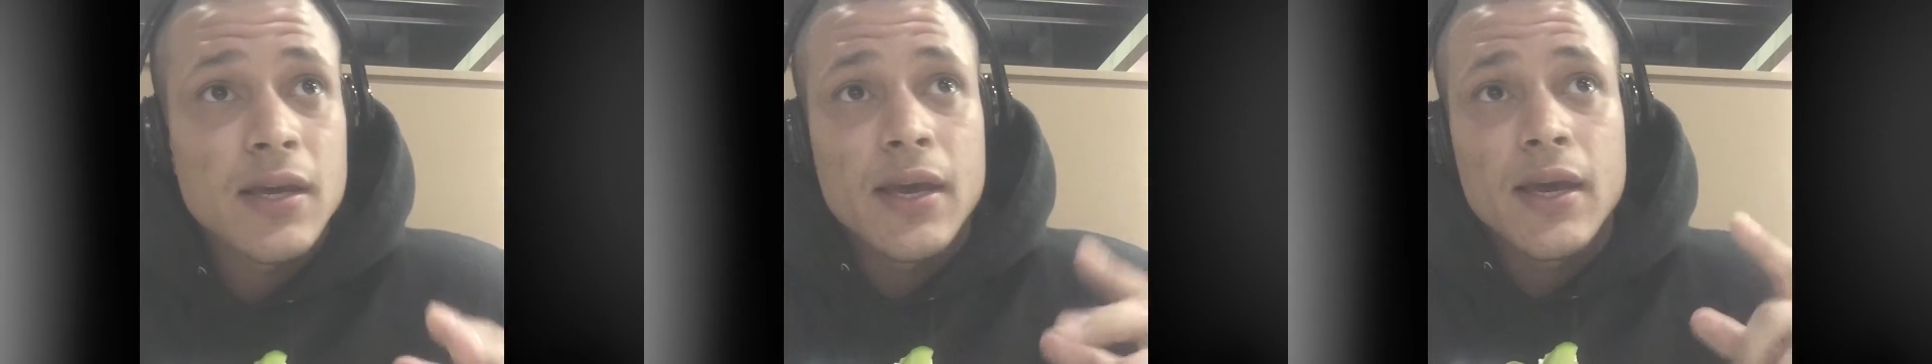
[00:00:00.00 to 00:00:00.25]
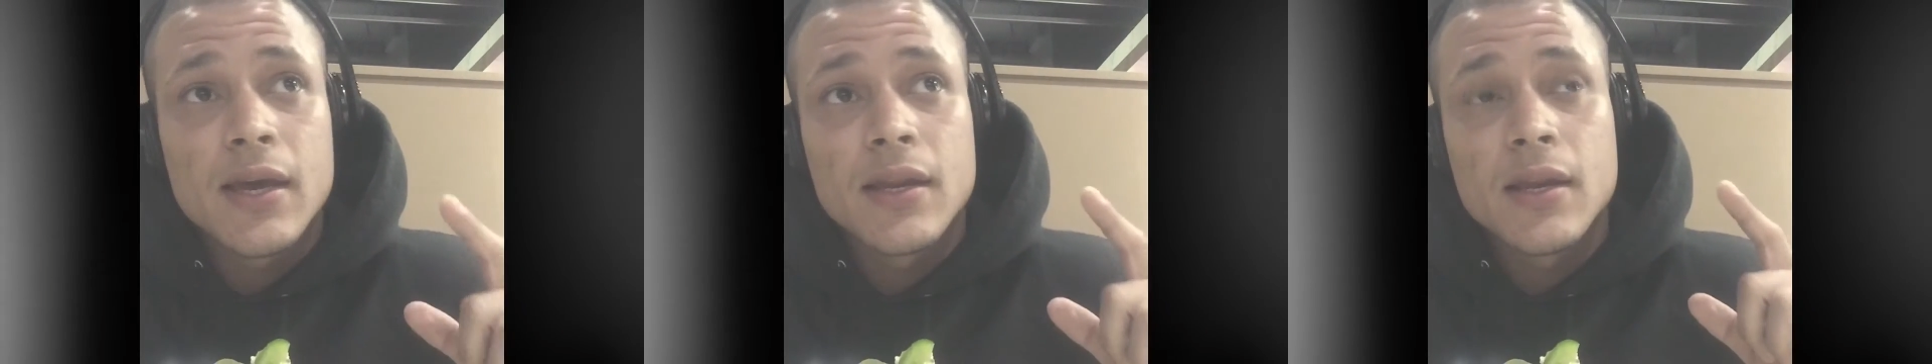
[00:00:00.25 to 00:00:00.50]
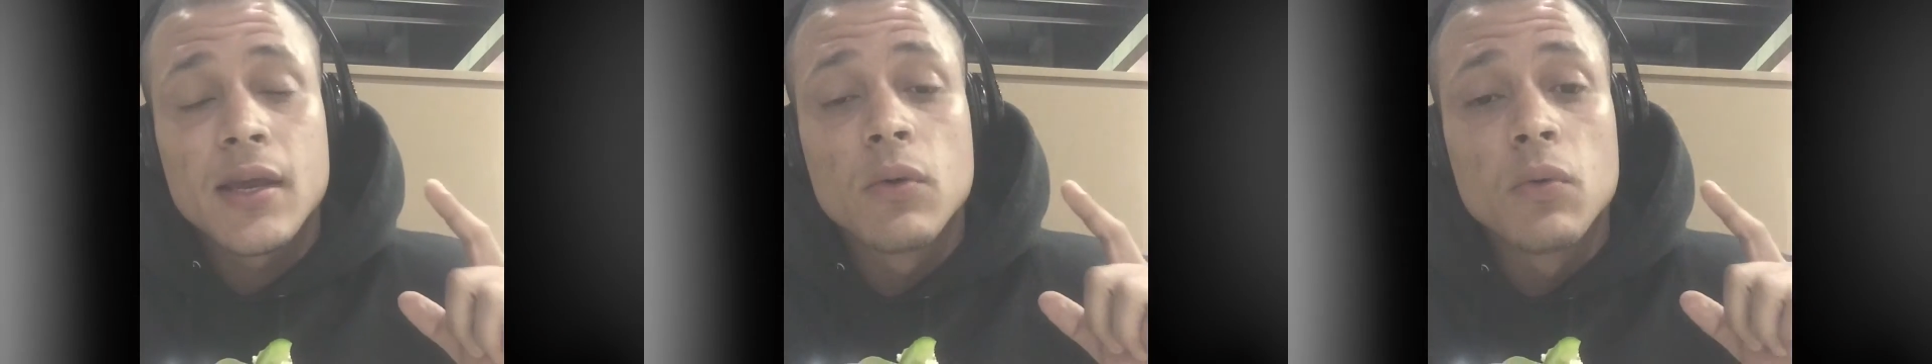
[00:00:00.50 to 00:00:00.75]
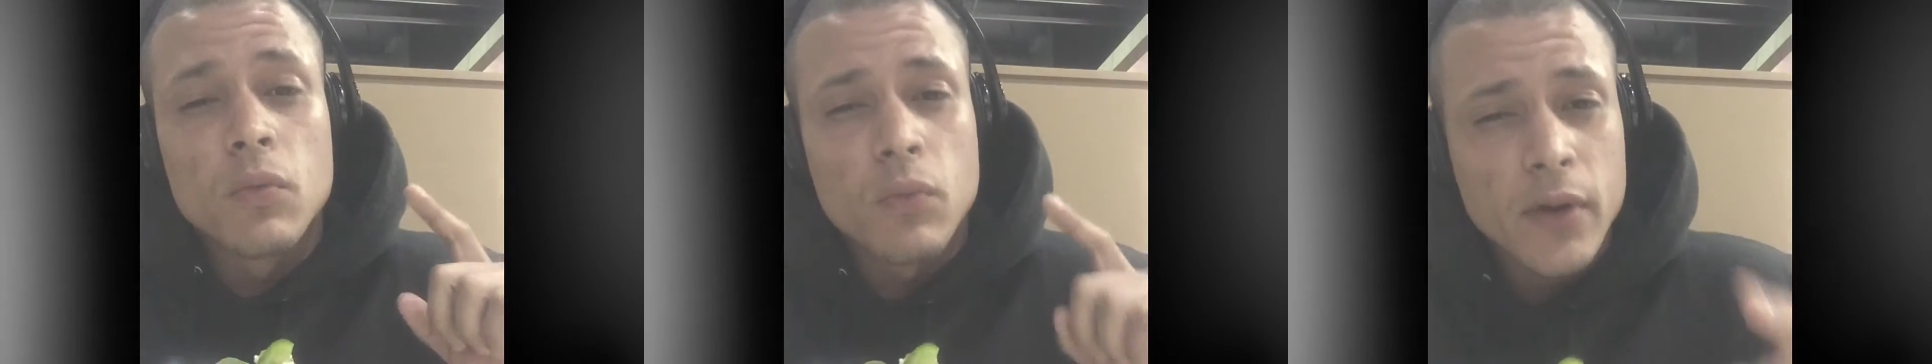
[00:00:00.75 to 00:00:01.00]
and it
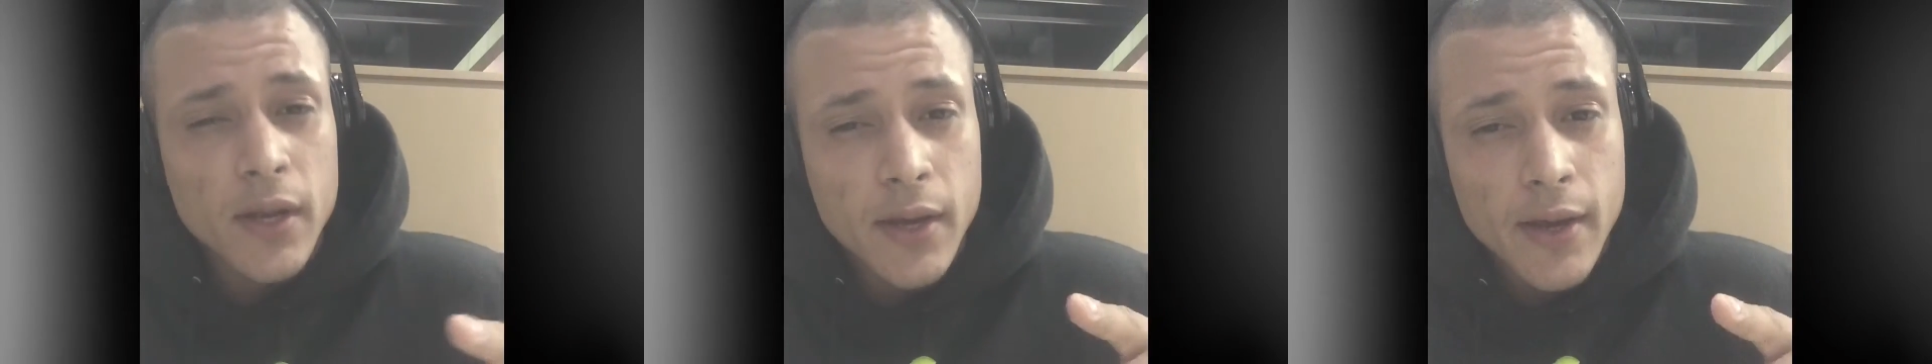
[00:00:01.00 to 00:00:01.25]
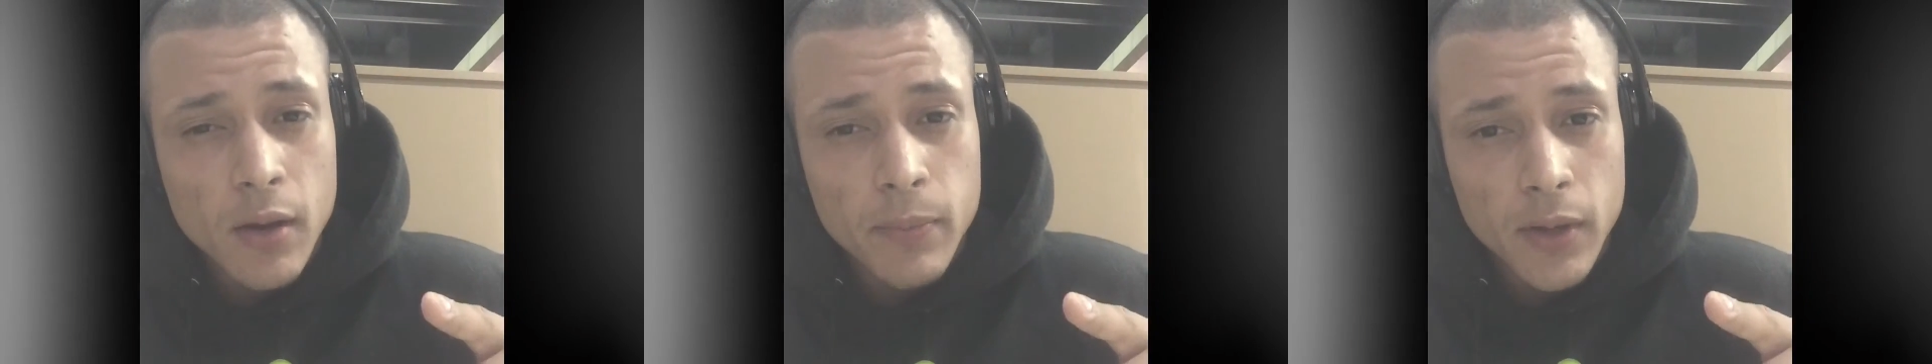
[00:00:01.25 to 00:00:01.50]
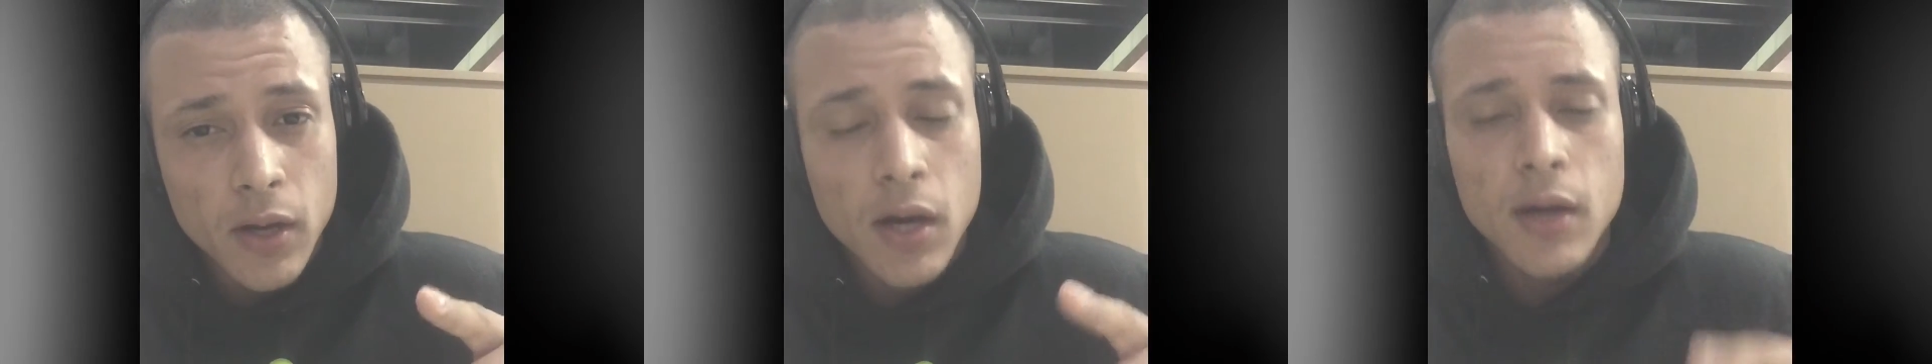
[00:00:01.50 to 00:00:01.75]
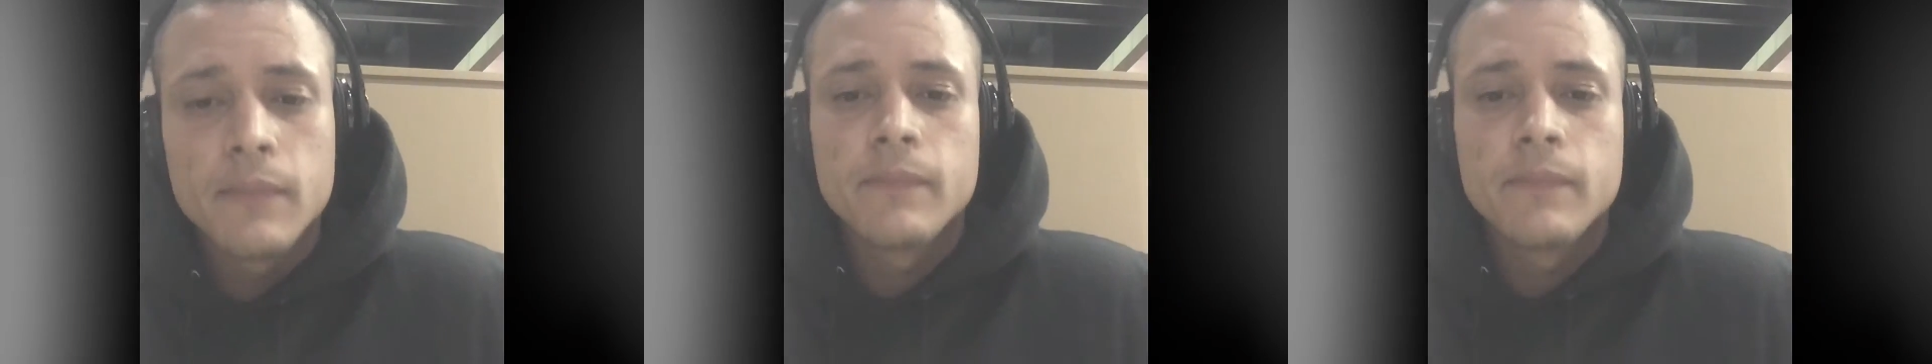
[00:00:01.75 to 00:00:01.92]
will really help a lot.